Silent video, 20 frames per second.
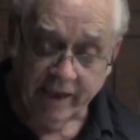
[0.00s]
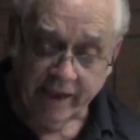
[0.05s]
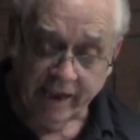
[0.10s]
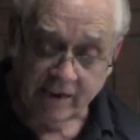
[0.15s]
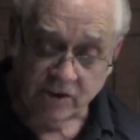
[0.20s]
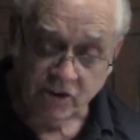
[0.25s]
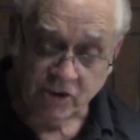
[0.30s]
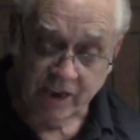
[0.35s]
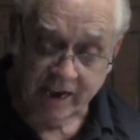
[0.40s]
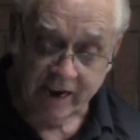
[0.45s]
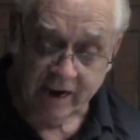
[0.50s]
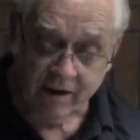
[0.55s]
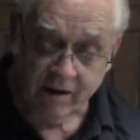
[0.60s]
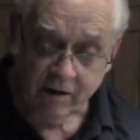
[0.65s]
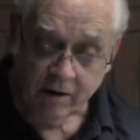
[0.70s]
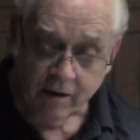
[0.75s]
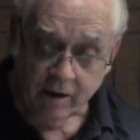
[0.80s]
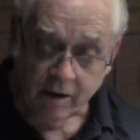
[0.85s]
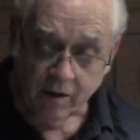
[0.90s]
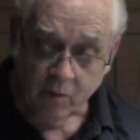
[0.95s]
is
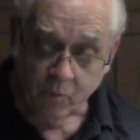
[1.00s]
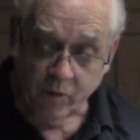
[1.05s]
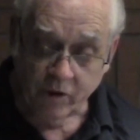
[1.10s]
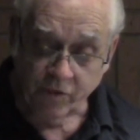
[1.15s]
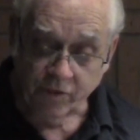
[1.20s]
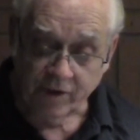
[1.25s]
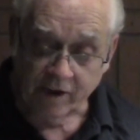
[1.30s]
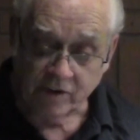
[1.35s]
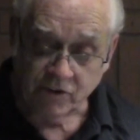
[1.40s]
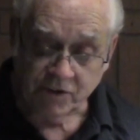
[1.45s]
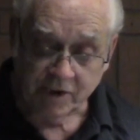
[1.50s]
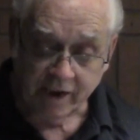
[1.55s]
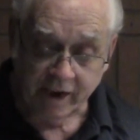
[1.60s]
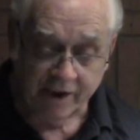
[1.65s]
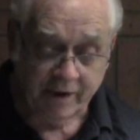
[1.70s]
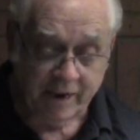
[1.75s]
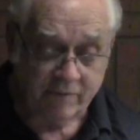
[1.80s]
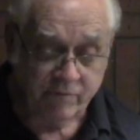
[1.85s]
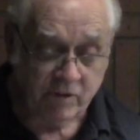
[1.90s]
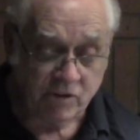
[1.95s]
there with us
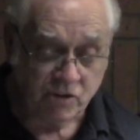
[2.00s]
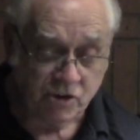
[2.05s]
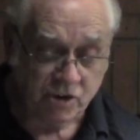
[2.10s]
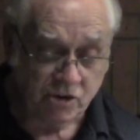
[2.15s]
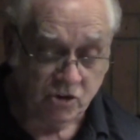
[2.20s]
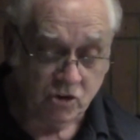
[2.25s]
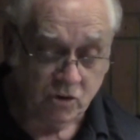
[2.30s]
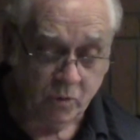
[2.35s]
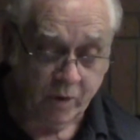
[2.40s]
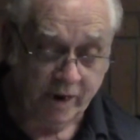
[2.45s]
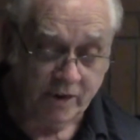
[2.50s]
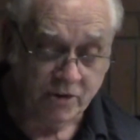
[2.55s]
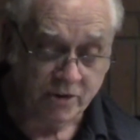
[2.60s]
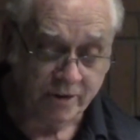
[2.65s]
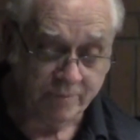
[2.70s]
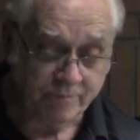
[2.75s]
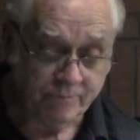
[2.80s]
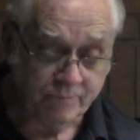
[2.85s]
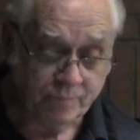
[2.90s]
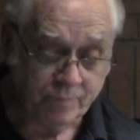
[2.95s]
in every
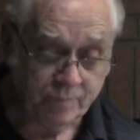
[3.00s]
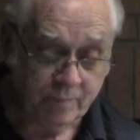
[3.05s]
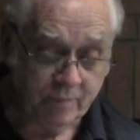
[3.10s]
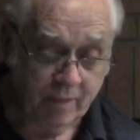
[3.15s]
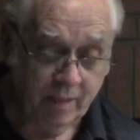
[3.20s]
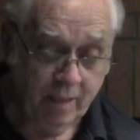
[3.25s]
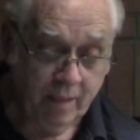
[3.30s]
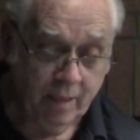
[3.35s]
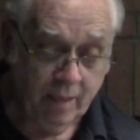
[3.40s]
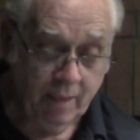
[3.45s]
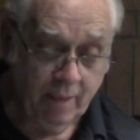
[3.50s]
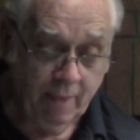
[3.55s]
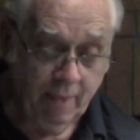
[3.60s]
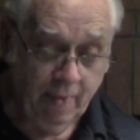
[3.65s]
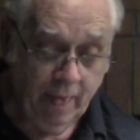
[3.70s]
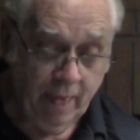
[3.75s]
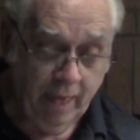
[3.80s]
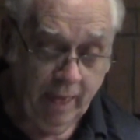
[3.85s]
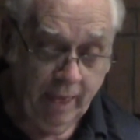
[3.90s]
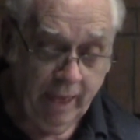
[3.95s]
situation.
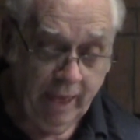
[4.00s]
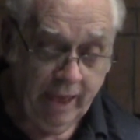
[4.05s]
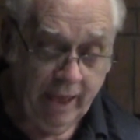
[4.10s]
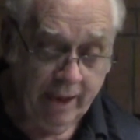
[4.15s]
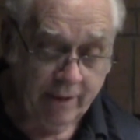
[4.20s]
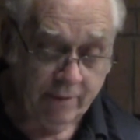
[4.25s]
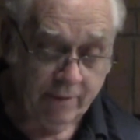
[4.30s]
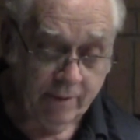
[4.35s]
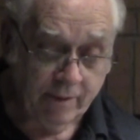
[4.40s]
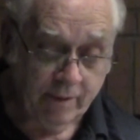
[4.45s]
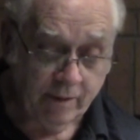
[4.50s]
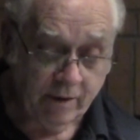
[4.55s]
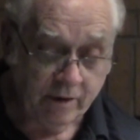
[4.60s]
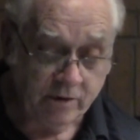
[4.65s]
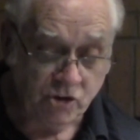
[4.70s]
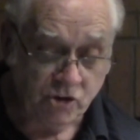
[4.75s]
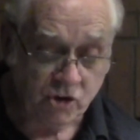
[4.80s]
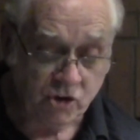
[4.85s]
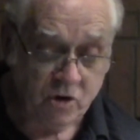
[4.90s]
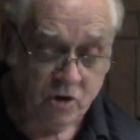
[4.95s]
And
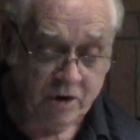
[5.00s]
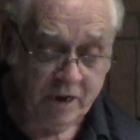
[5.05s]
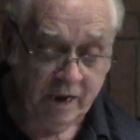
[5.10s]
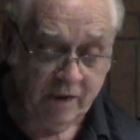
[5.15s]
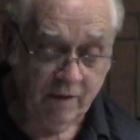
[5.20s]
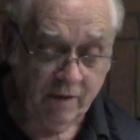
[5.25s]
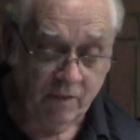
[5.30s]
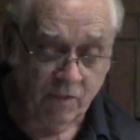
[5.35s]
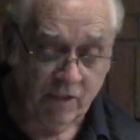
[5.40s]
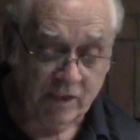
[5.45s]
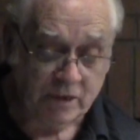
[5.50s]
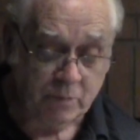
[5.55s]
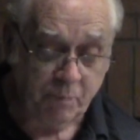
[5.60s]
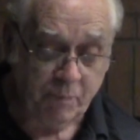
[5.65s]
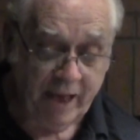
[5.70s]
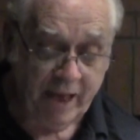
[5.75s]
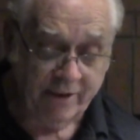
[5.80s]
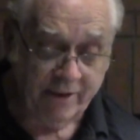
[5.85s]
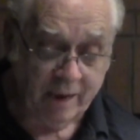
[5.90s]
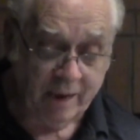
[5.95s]
concerning this
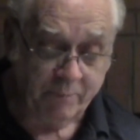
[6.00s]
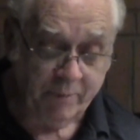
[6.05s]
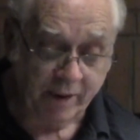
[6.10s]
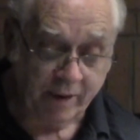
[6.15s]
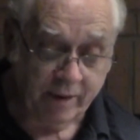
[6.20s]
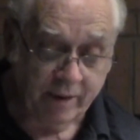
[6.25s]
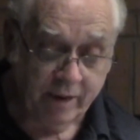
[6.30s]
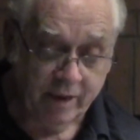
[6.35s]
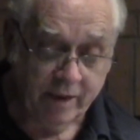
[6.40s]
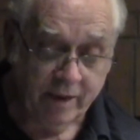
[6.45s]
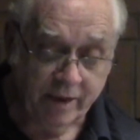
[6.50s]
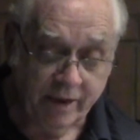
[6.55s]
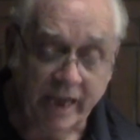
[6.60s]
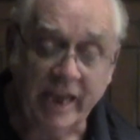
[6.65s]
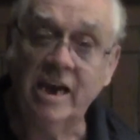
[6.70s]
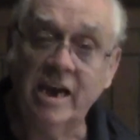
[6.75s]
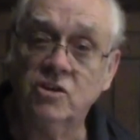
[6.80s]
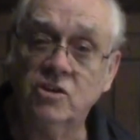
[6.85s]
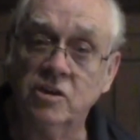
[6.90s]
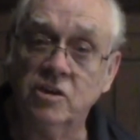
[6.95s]
pandemic,
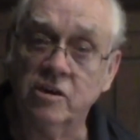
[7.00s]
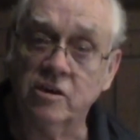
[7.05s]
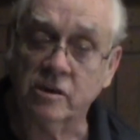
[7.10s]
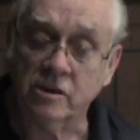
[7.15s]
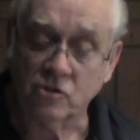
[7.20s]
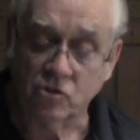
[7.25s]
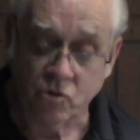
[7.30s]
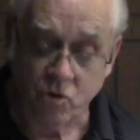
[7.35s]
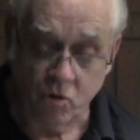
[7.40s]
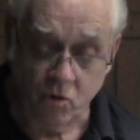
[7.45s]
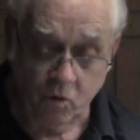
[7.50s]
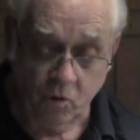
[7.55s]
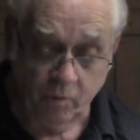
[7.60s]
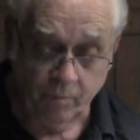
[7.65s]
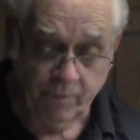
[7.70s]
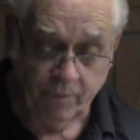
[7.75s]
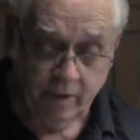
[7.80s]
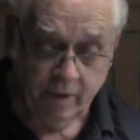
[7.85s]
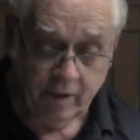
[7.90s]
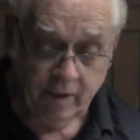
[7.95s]
he is in control.
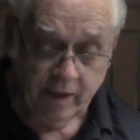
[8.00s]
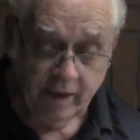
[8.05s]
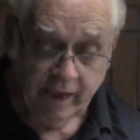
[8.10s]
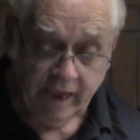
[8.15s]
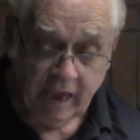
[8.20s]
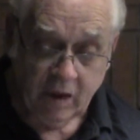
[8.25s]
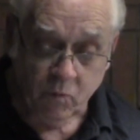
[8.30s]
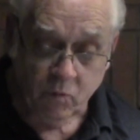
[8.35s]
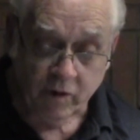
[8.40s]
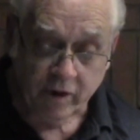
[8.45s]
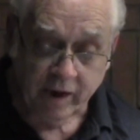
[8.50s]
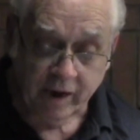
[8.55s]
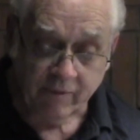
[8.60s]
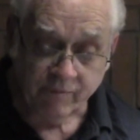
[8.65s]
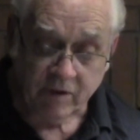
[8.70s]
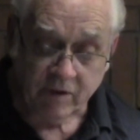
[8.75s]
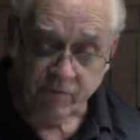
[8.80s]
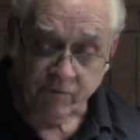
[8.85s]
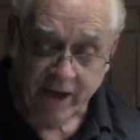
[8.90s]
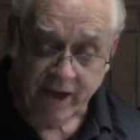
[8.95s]
He will
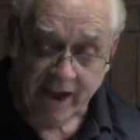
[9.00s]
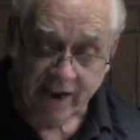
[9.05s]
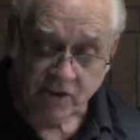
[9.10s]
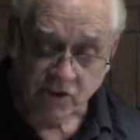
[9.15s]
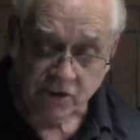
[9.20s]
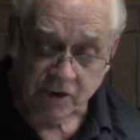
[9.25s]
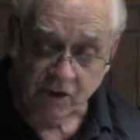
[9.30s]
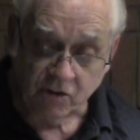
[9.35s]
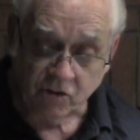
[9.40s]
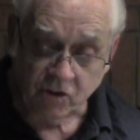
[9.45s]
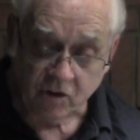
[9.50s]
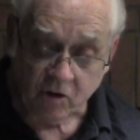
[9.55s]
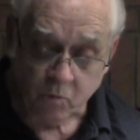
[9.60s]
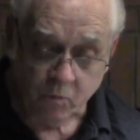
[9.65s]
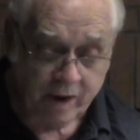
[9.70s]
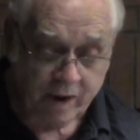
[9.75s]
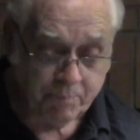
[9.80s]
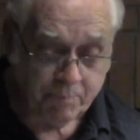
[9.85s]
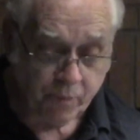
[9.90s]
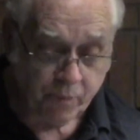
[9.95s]
give the vaccine to the
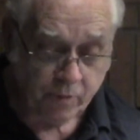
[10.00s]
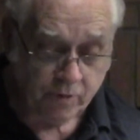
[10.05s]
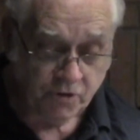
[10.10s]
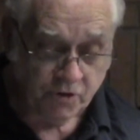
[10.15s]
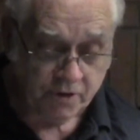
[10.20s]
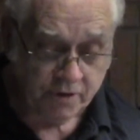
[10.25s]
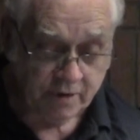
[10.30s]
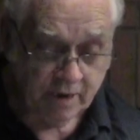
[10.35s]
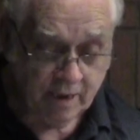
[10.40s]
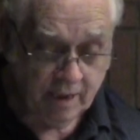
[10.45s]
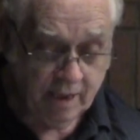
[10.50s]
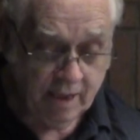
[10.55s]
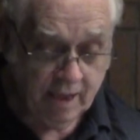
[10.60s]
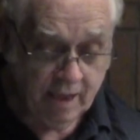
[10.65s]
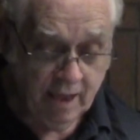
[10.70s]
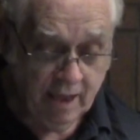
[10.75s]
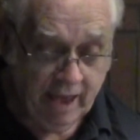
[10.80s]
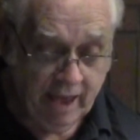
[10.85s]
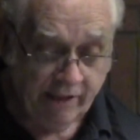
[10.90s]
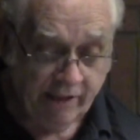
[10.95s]
right person
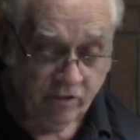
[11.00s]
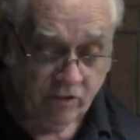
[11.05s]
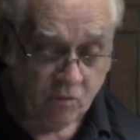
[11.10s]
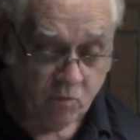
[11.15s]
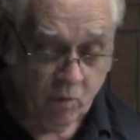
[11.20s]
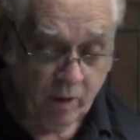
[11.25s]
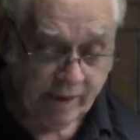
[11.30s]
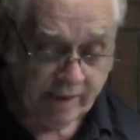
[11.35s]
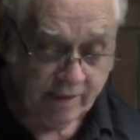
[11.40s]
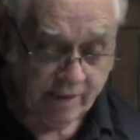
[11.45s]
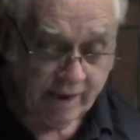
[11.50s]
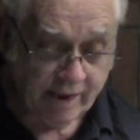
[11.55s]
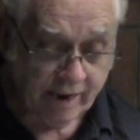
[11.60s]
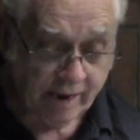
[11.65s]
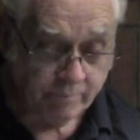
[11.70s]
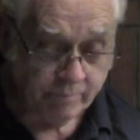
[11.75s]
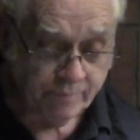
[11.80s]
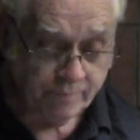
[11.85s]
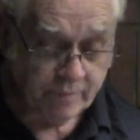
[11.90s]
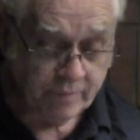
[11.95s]
at the right time.